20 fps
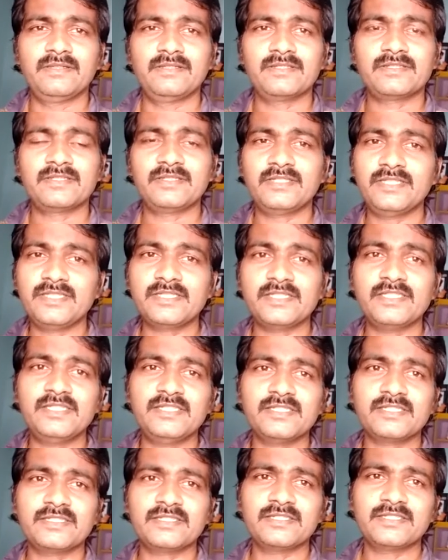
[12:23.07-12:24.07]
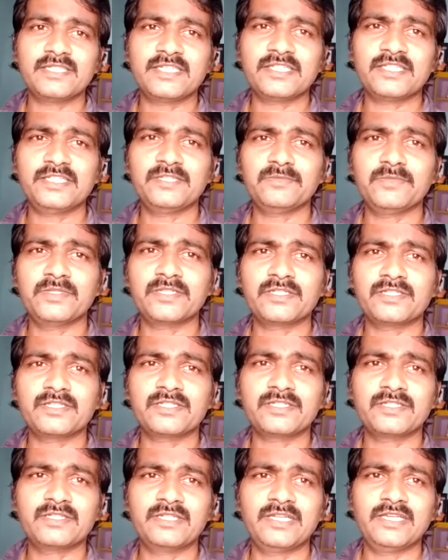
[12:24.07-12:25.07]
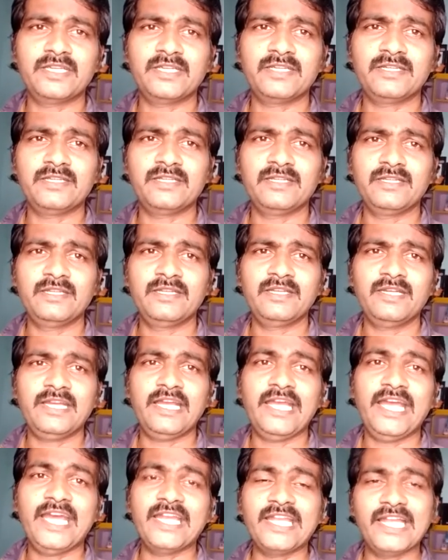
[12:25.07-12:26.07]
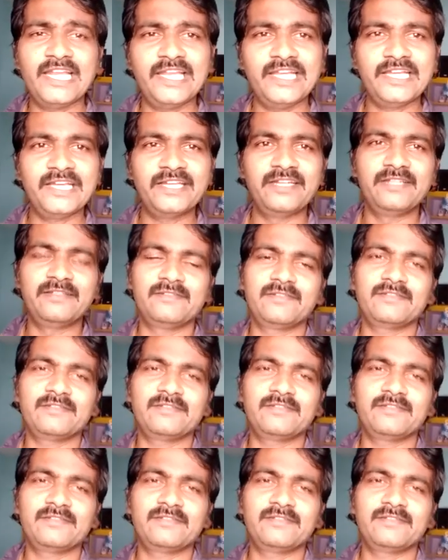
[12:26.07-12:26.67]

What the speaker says: So this is nothing but an allegory.